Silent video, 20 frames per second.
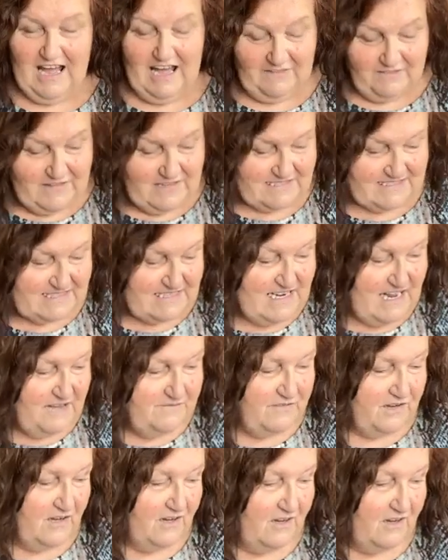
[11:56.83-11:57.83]
And there's
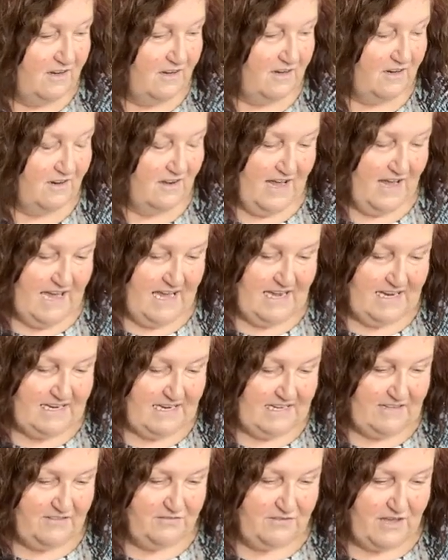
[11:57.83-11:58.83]
never like
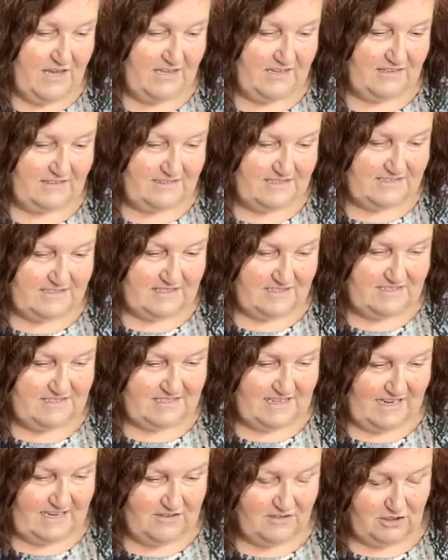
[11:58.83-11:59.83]
anything to
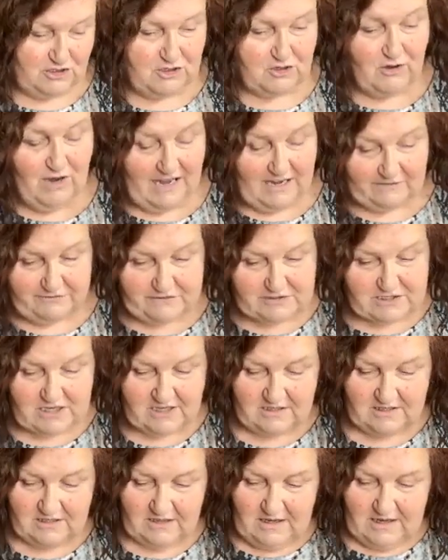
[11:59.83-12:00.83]
say that you have
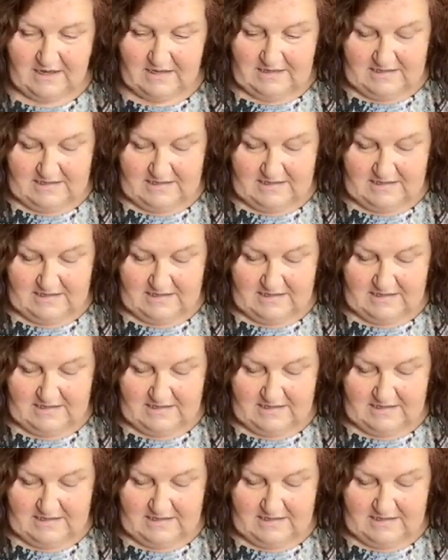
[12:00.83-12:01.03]
to